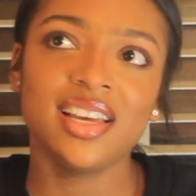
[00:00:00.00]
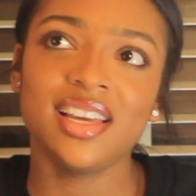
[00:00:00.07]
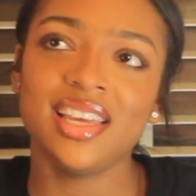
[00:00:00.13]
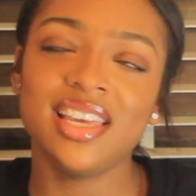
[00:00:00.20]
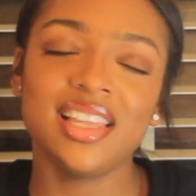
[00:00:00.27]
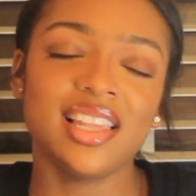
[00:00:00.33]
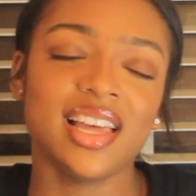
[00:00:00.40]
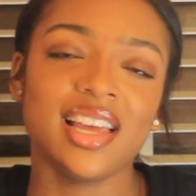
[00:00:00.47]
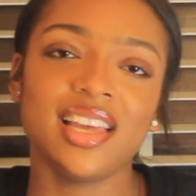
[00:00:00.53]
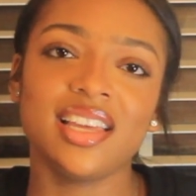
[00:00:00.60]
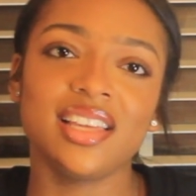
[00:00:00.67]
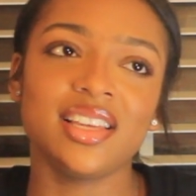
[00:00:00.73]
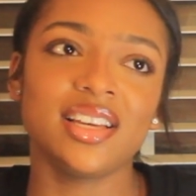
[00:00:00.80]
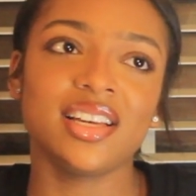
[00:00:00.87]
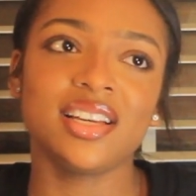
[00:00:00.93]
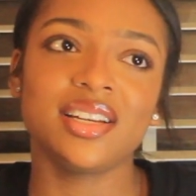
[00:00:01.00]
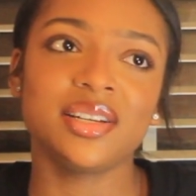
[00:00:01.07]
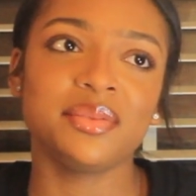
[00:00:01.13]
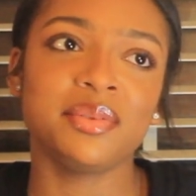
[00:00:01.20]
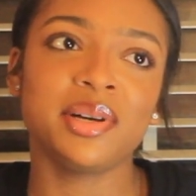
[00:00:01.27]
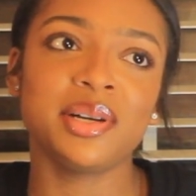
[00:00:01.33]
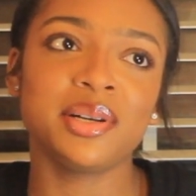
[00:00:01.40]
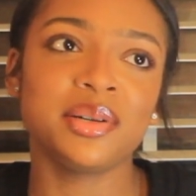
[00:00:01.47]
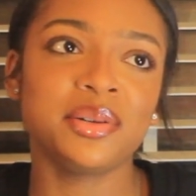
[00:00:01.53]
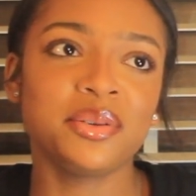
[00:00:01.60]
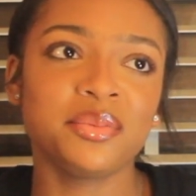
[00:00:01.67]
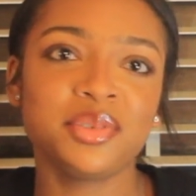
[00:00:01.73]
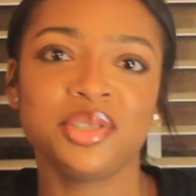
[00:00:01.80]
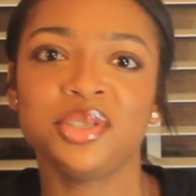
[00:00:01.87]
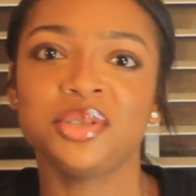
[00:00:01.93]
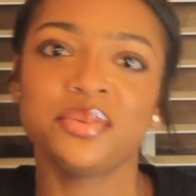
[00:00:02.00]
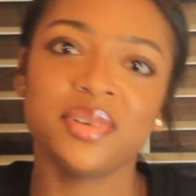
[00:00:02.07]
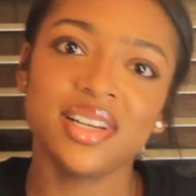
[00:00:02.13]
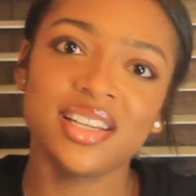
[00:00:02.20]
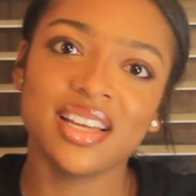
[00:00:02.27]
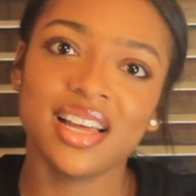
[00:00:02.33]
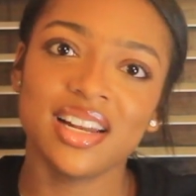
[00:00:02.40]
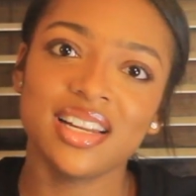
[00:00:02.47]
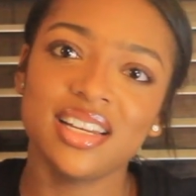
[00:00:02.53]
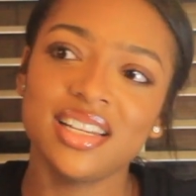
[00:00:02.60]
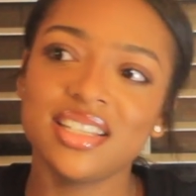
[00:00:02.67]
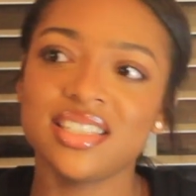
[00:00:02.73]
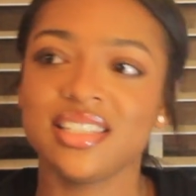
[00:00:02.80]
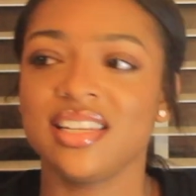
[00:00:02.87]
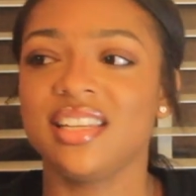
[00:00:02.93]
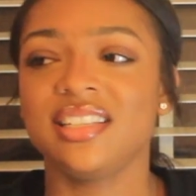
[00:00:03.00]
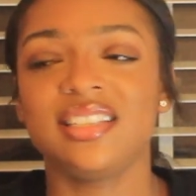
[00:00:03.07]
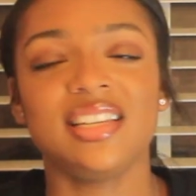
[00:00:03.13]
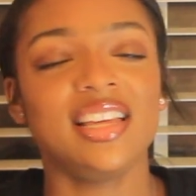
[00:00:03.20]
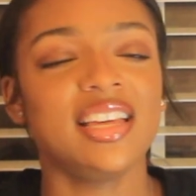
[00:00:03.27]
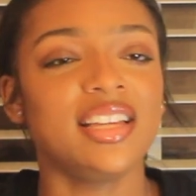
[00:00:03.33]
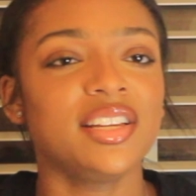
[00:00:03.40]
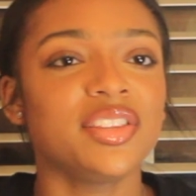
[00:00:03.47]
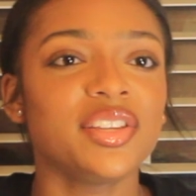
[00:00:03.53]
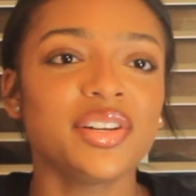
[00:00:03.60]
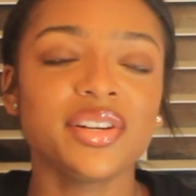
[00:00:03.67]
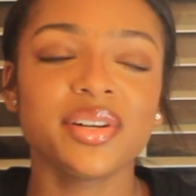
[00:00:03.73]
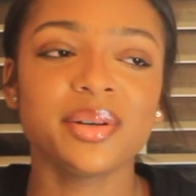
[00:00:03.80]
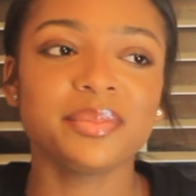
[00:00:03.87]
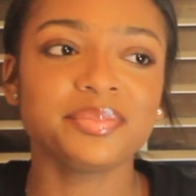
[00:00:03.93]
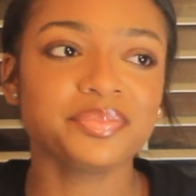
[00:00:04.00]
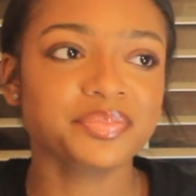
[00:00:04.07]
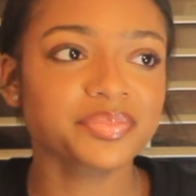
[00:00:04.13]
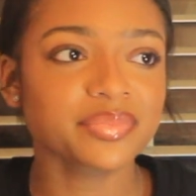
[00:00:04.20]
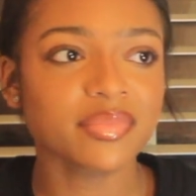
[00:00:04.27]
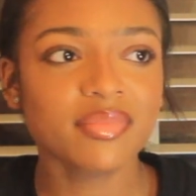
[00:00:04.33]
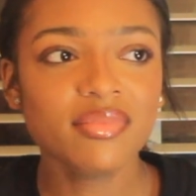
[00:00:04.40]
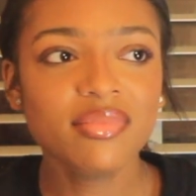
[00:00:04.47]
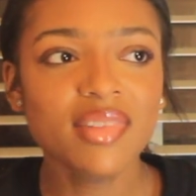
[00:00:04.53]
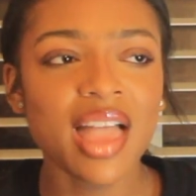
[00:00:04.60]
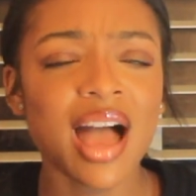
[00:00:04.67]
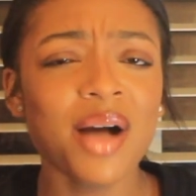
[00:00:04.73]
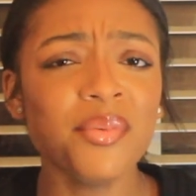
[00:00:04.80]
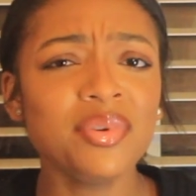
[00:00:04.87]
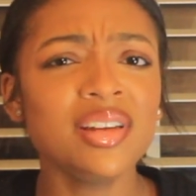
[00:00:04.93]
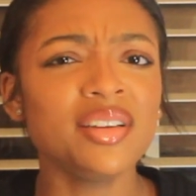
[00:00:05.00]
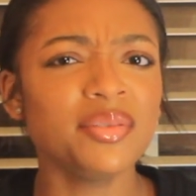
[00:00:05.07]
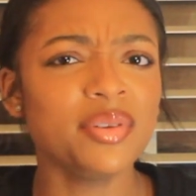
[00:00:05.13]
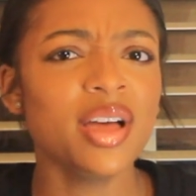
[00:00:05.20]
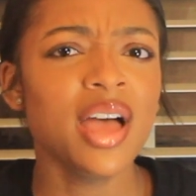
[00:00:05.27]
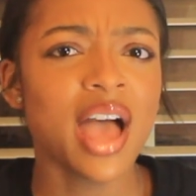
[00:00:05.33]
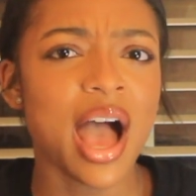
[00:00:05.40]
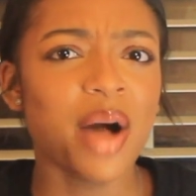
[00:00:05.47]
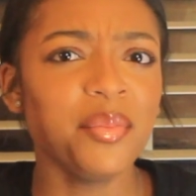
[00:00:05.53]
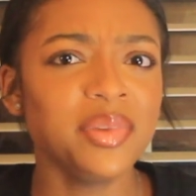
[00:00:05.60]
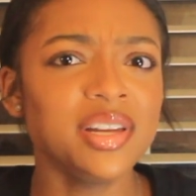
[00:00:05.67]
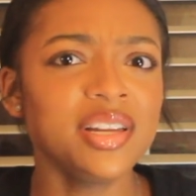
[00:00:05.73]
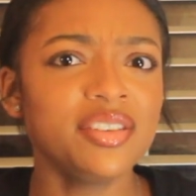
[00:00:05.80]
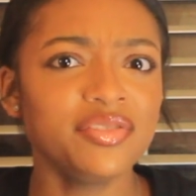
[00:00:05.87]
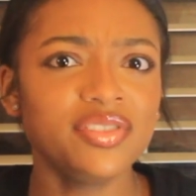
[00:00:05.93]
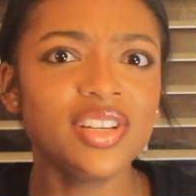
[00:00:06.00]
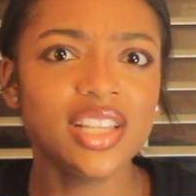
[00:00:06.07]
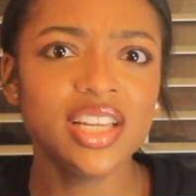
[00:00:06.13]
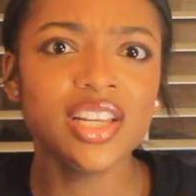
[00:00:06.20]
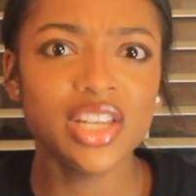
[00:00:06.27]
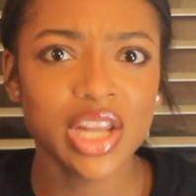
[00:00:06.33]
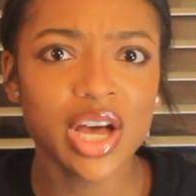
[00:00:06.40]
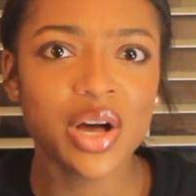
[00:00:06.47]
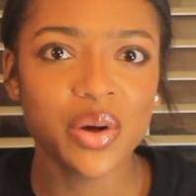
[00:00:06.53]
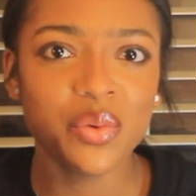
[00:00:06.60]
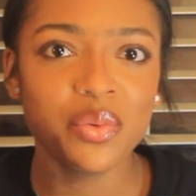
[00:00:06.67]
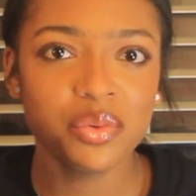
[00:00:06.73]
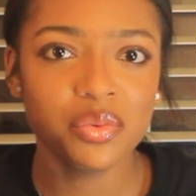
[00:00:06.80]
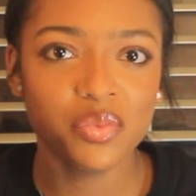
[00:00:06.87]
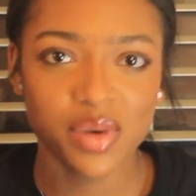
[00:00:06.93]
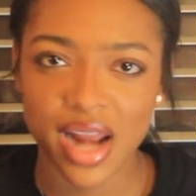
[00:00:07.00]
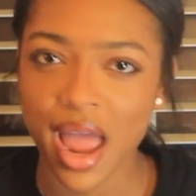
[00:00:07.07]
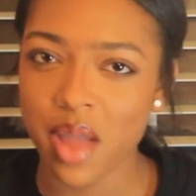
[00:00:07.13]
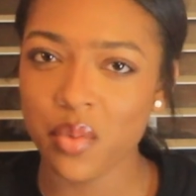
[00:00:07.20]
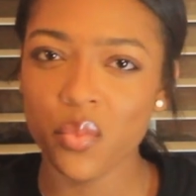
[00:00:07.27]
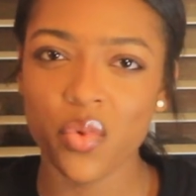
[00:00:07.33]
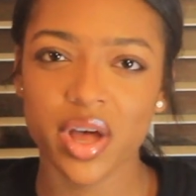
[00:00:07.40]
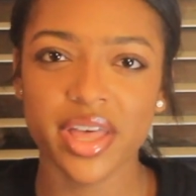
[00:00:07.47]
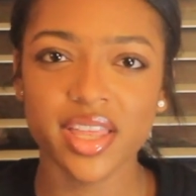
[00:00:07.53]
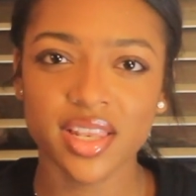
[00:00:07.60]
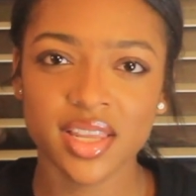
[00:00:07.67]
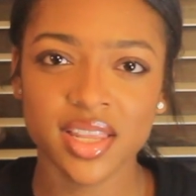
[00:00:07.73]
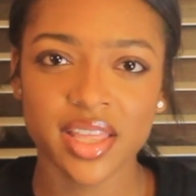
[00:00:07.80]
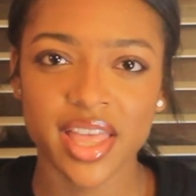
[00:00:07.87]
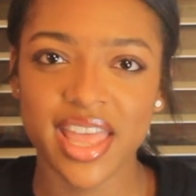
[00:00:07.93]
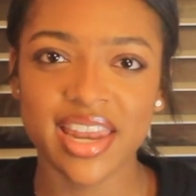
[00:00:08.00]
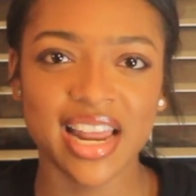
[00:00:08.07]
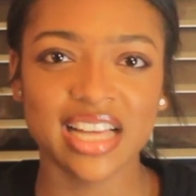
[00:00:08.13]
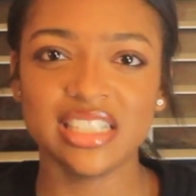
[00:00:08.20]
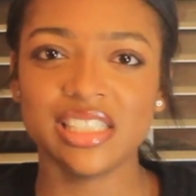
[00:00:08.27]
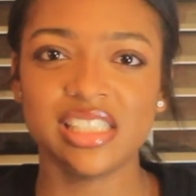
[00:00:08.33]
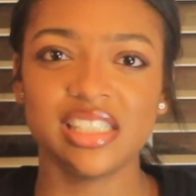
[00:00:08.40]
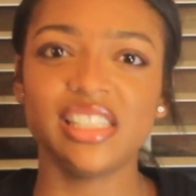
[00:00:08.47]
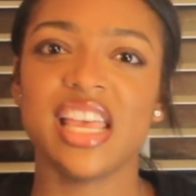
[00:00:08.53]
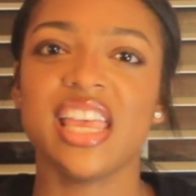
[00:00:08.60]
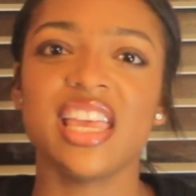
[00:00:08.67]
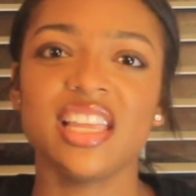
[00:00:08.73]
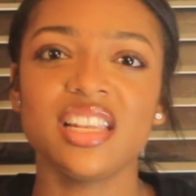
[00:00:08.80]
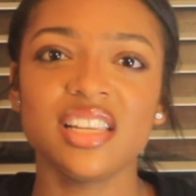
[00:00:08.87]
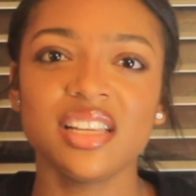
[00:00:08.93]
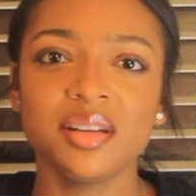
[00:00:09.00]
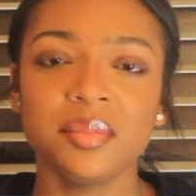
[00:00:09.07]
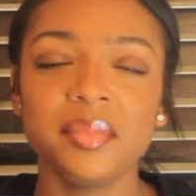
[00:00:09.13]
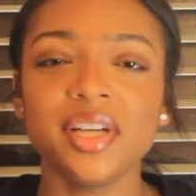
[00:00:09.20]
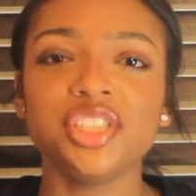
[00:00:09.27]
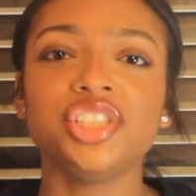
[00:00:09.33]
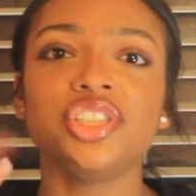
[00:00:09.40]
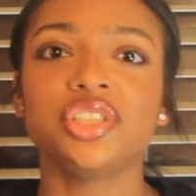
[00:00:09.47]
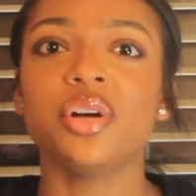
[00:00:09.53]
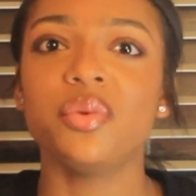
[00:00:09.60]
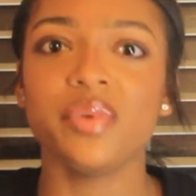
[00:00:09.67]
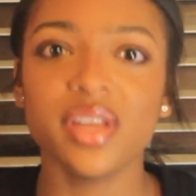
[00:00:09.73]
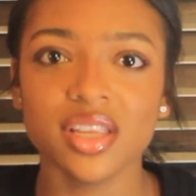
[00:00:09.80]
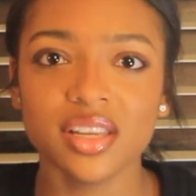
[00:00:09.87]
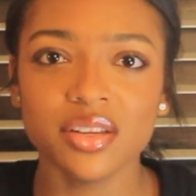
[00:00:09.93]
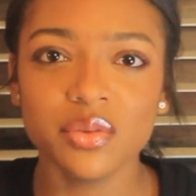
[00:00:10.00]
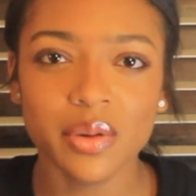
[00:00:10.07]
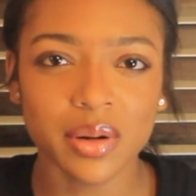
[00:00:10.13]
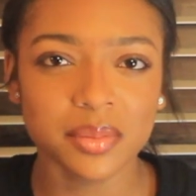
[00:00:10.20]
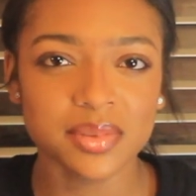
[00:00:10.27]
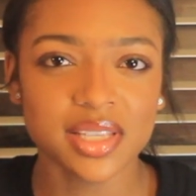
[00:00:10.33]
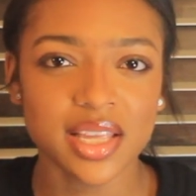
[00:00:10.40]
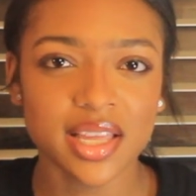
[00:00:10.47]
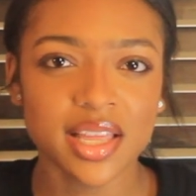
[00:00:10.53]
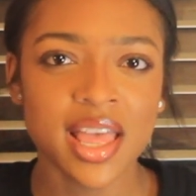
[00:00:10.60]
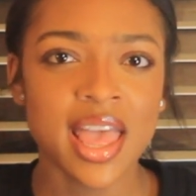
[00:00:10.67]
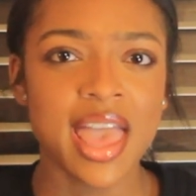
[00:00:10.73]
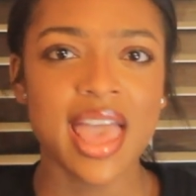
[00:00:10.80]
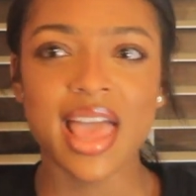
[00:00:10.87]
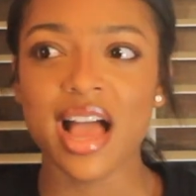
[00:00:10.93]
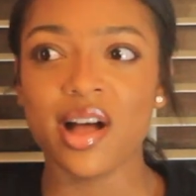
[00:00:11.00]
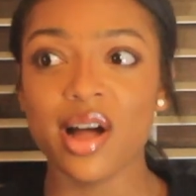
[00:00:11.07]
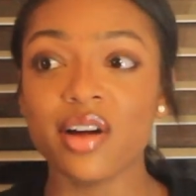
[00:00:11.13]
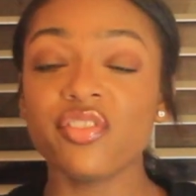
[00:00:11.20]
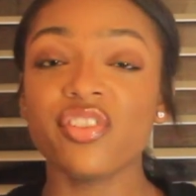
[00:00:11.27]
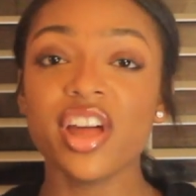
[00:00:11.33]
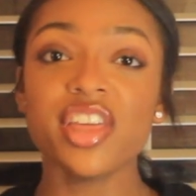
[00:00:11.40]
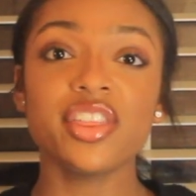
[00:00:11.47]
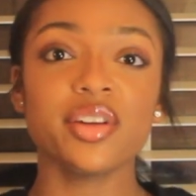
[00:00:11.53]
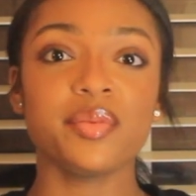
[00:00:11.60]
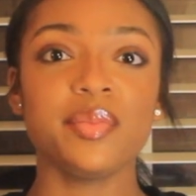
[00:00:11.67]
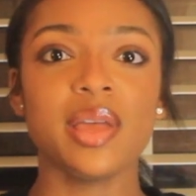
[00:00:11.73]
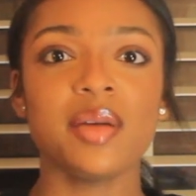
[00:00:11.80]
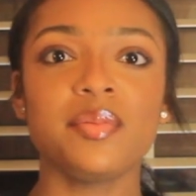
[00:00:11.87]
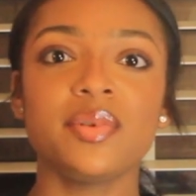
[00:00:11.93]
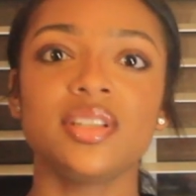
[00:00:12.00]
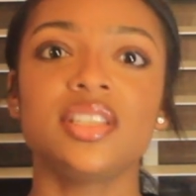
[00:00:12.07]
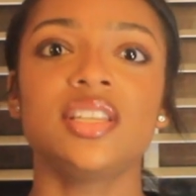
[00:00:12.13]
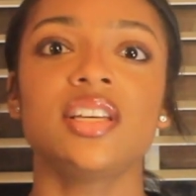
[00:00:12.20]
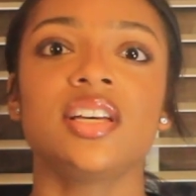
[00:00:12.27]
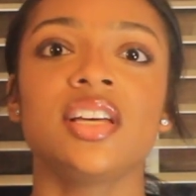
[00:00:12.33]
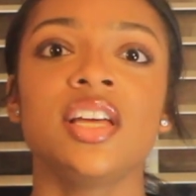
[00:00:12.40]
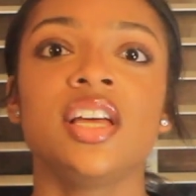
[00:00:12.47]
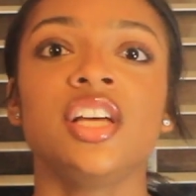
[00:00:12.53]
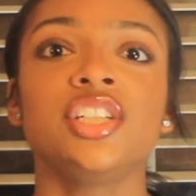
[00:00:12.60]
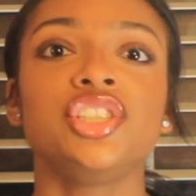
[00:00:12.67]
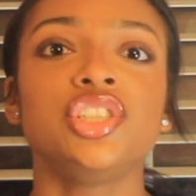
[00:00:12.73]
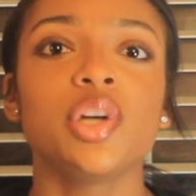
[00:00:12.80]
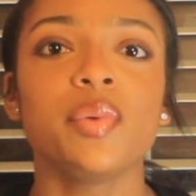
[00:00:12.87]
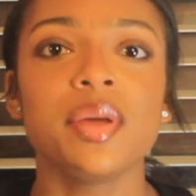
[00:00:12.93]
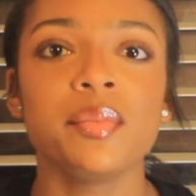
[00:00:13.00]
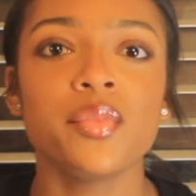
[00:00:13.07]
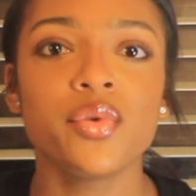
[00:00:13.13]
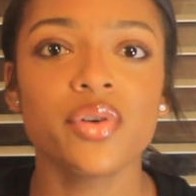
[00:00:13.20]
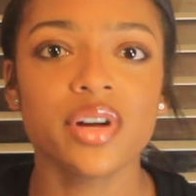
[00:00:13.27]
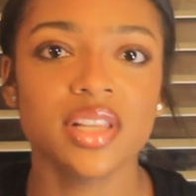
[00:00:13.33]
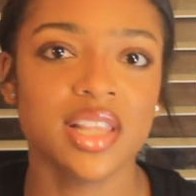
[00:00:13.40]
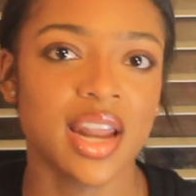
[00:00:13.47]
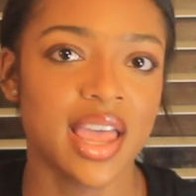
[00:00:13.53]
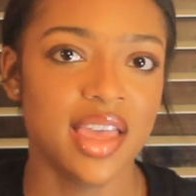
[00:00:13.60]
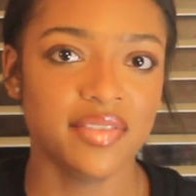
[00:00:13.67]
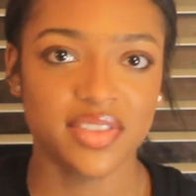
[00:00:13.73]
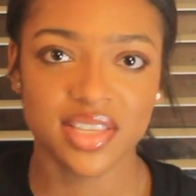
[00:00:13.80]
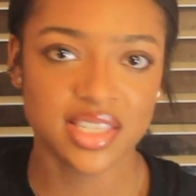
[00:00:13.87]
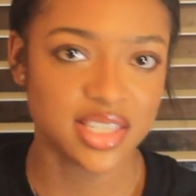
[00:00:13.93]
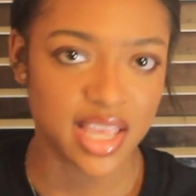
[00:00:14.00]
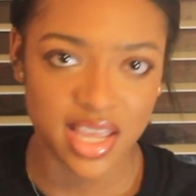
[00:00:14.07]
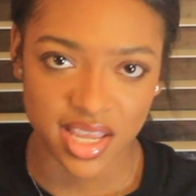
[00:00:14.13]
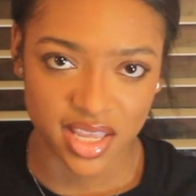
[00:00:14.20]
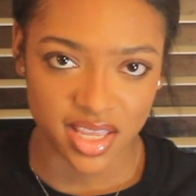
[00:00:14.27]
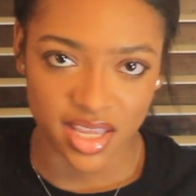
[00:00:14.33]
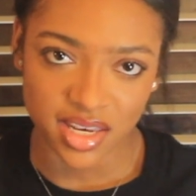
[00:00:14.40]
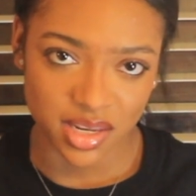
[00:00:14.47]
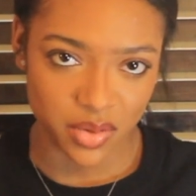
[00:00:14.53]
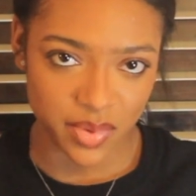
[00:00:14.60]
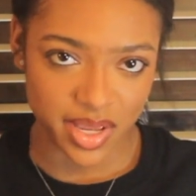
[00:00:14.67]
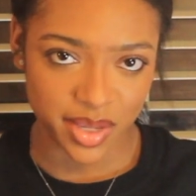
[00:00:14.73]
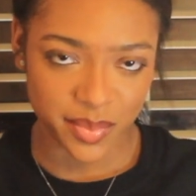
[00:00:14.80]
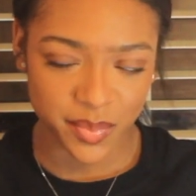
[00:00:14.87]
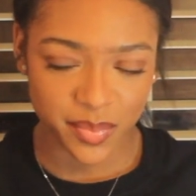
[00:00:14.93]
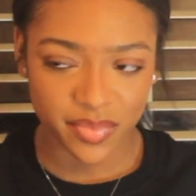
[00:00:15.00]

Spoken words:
he like, well, what you want out of this and this and that and third. I wanna really know what I want and not just say it, but show it. You get what I'm saying? And I'd rather be able to show it more than I have to say it anyway.